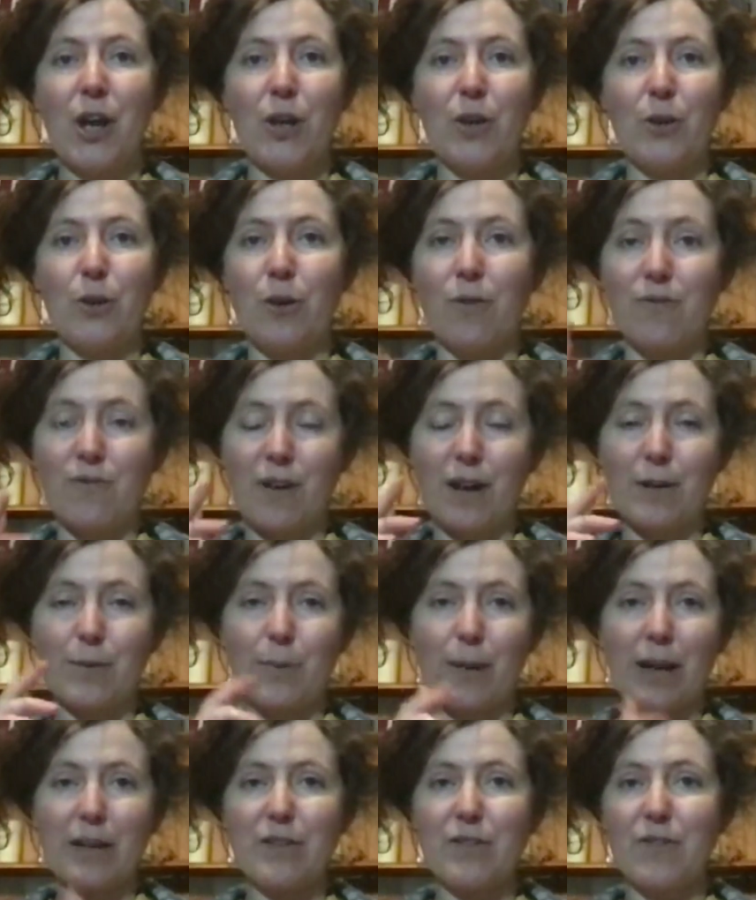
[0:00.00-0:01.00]
you can find
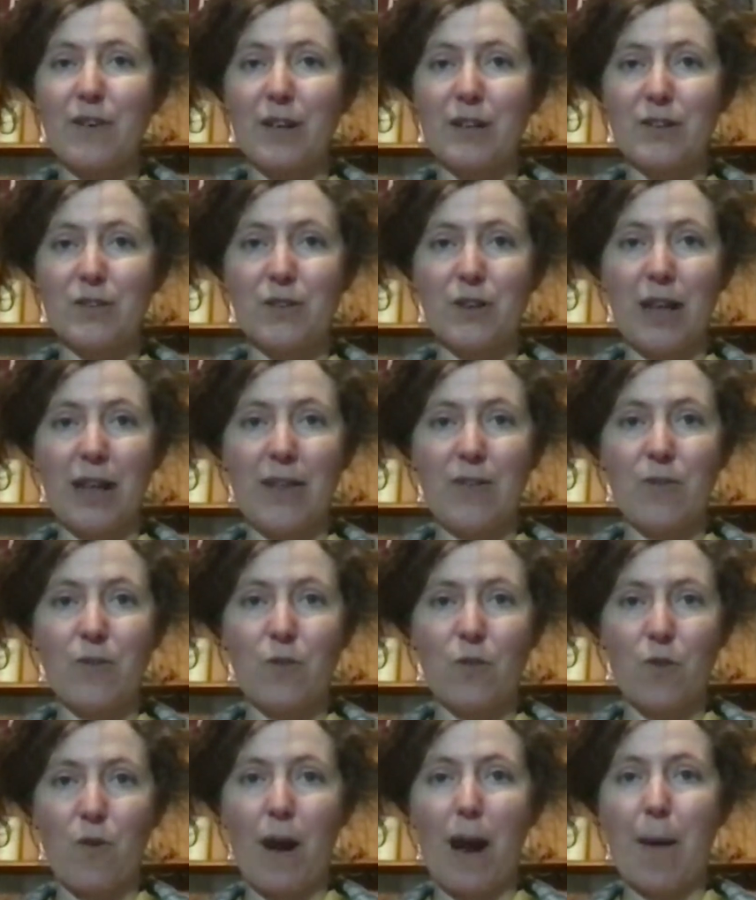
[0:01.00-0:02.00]
where to find us on
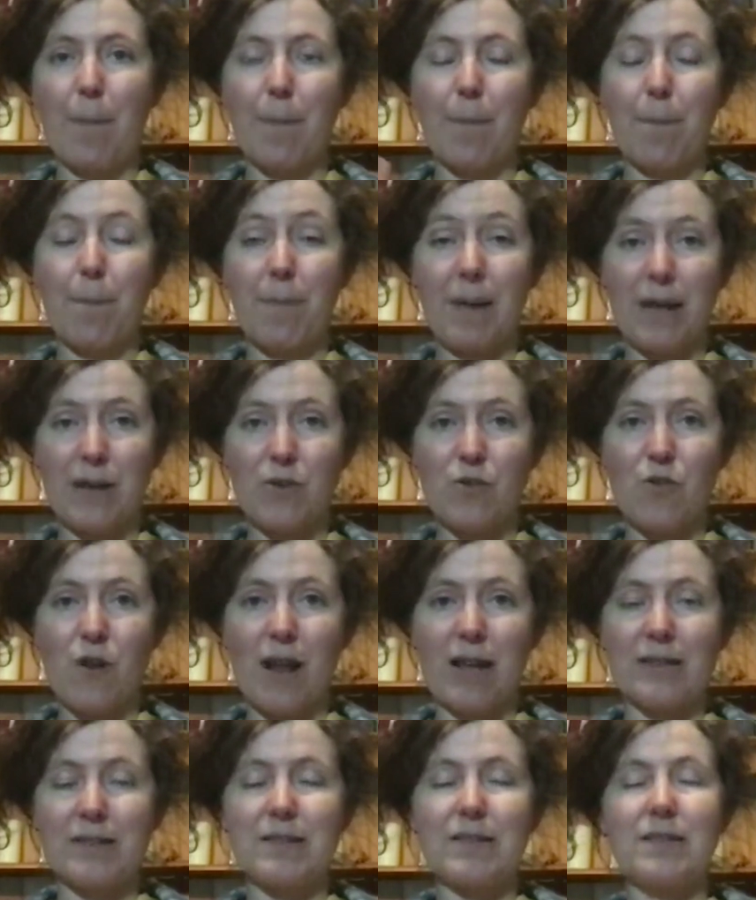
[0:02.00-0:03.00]
Instagram,
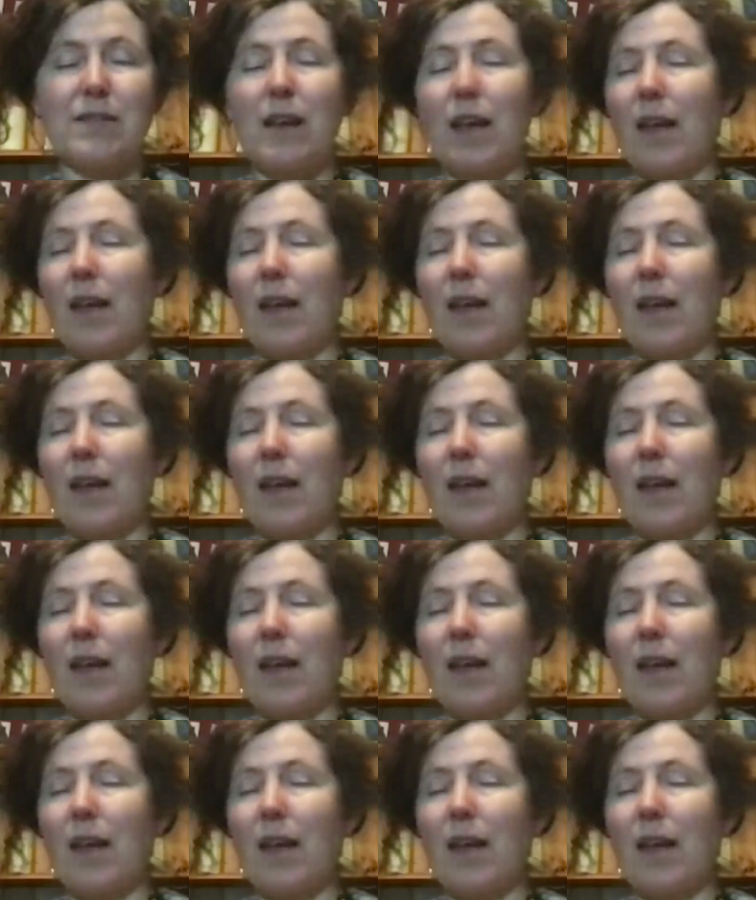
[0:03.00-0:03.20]
Pinterest,